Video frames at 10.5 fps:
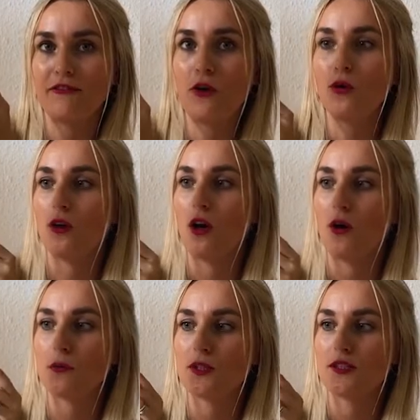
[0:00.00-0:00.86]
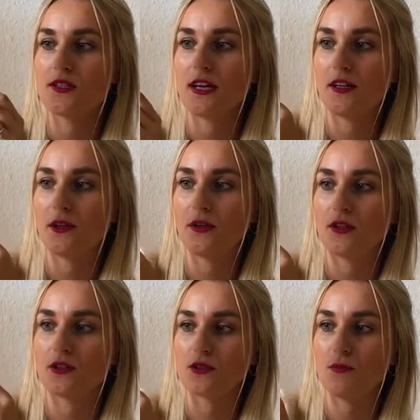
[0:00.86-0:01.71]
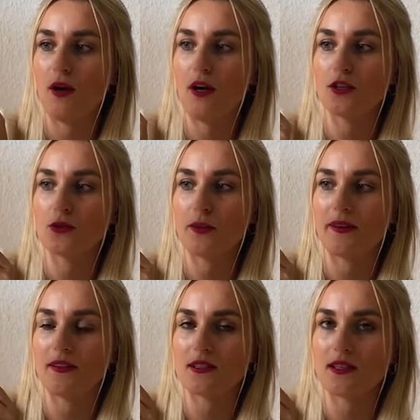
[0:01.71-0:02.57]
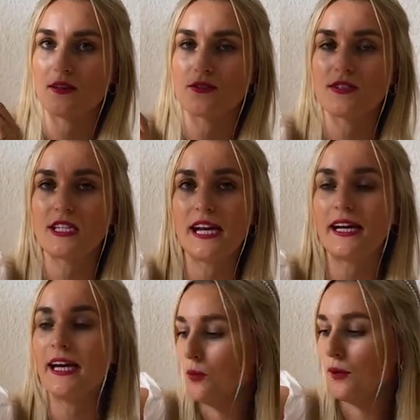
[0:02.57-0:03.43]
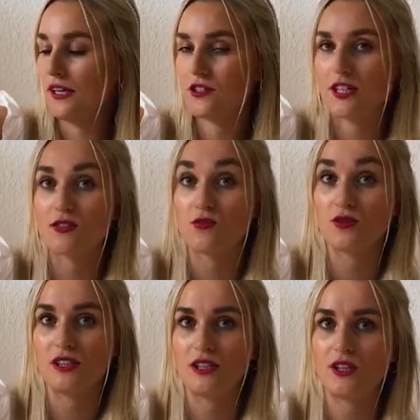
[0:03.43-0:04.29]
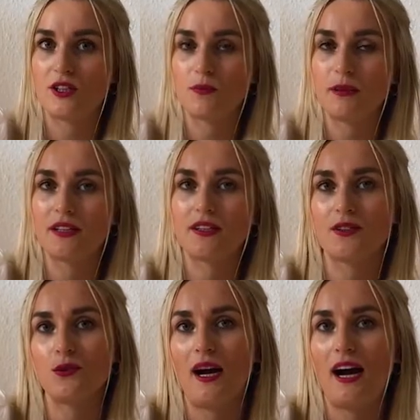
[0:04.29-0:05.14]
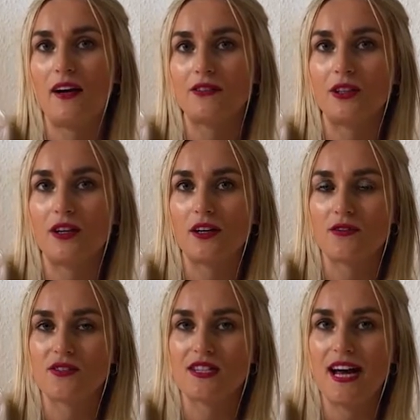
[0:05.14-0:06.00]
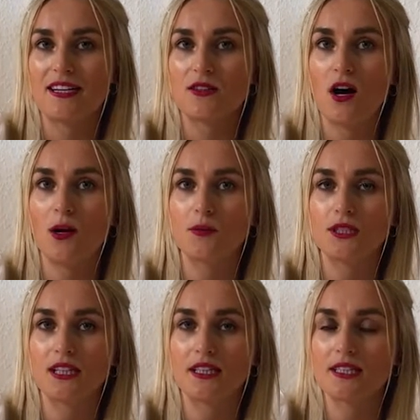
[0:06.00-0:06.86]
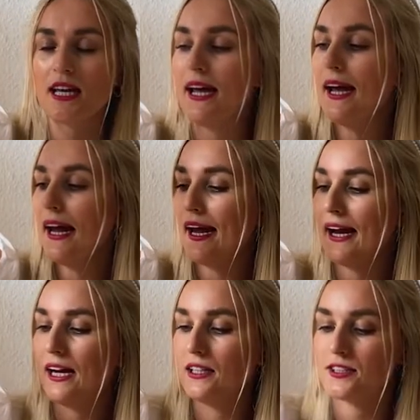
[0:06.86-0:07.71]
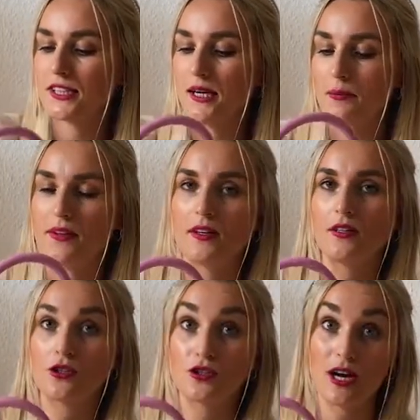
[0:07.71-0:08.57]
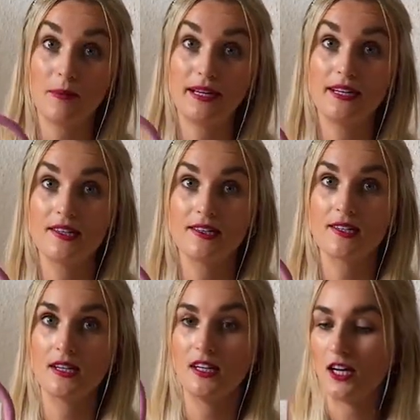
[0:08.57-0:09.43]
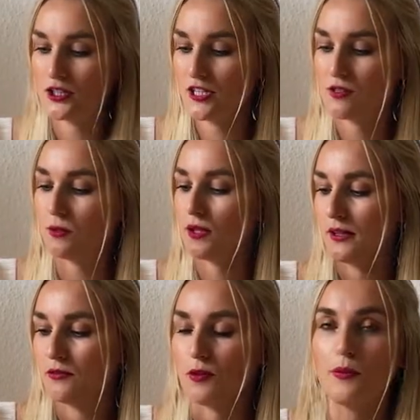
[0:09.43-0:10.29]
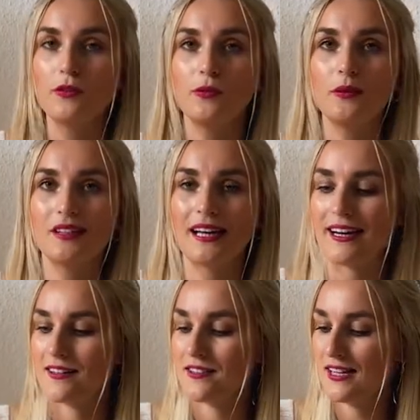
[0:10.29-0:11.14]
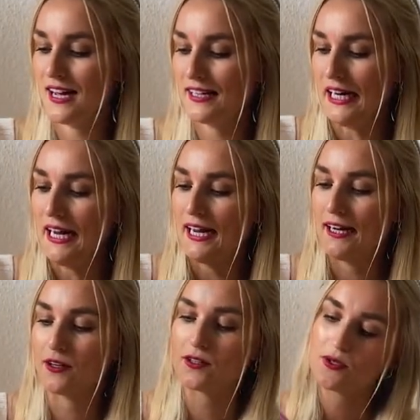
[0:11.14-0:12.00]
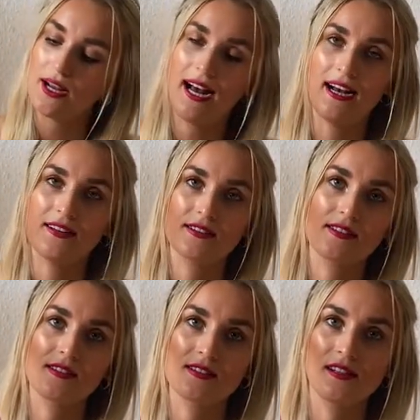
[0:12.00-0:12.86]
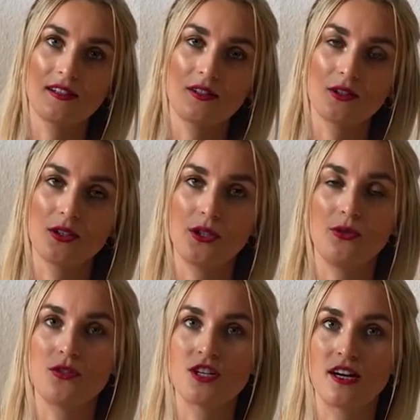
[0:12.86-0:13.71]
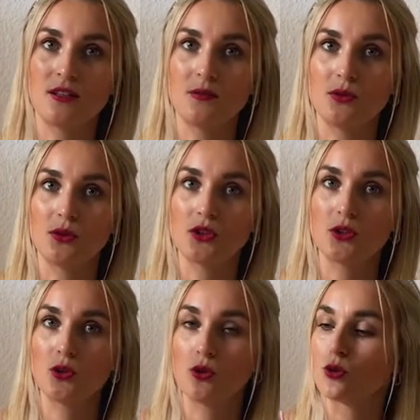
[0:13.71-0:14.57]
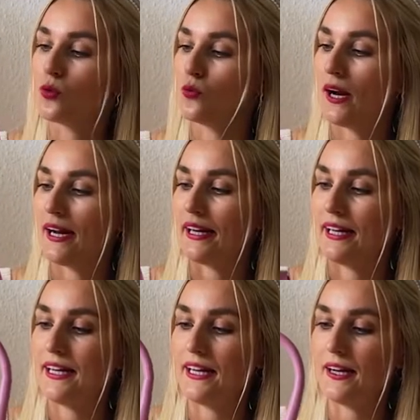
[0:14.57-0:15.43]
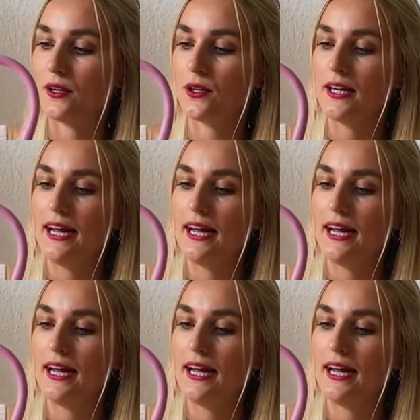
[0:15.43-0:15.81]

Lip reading: hole options that you can just punch with this little stick, which is really good because you have a lot of size options. And the strap is adjustable and removable, like I said. It also has this little cute Jacquemus gold writing here.